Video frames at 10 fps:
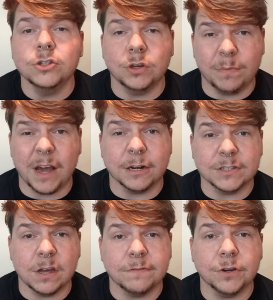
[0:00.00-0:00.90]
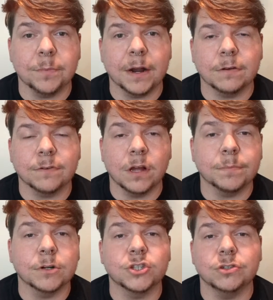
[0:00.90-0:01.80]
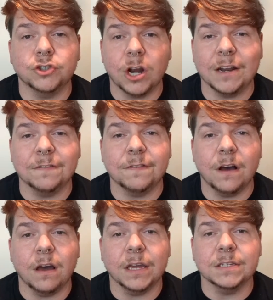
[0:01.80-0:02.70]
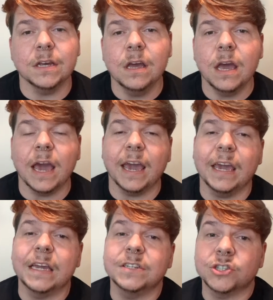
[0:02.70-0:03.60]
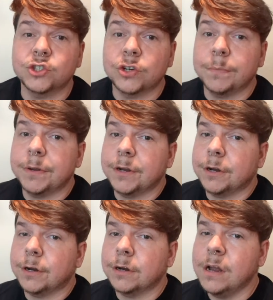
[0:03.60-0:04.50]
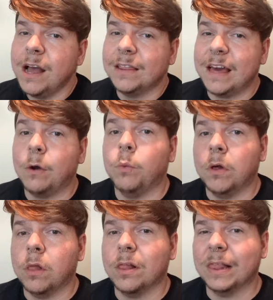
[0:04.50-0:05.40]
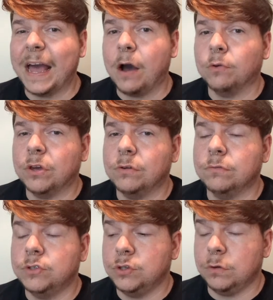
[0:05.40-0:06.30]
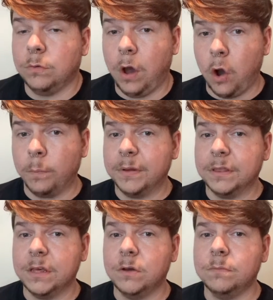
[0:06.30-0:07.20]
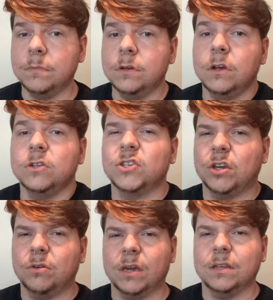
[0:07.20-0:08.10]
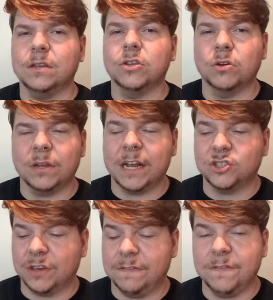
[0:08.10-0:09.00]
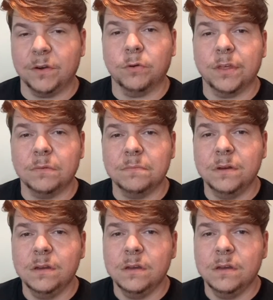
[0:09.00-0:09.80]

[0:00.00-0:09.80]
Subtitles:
buy yourself a new pair of clippers, you try to find a distributor that will allow you to open them so you can actually feel them.